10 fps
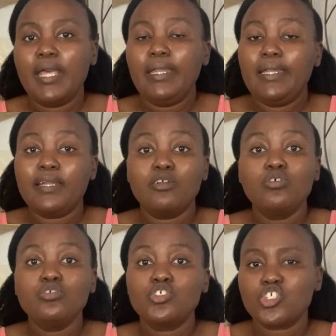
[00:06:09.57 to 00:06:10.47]
let
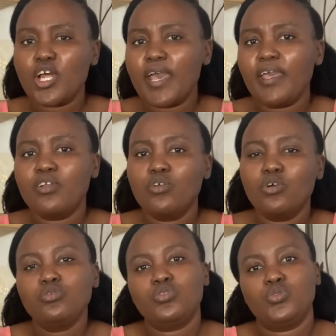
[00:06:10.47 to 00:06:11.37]
alone try and
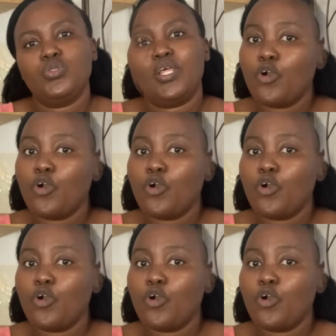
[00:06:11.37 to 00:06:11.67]
go to the